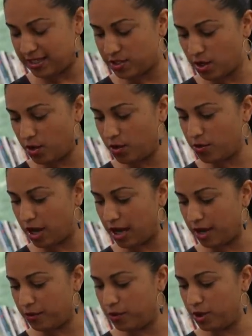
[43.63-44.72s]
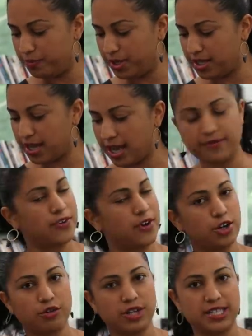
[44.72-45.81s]
So uh, we'll be kind of
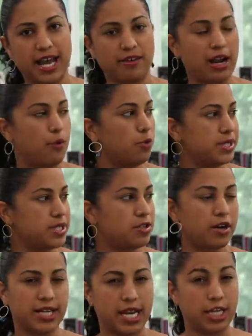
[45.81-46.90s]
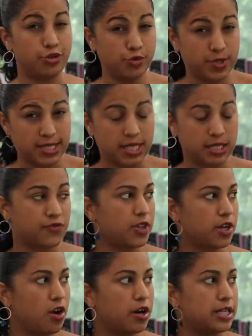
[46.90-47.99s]
hunkering down. I won't be starting any new seeds for
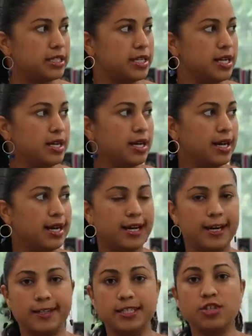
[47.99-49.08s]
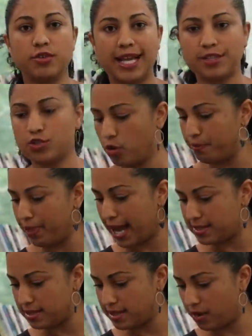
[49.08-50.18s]
the garden uh, until that storm
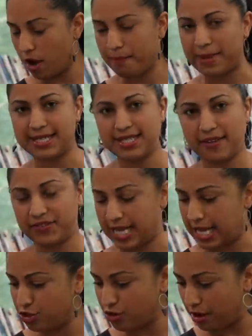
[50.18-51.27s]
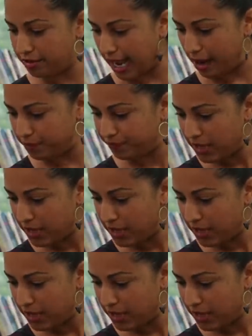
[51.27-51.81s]
passes. I don't want my stuff to get drowned out.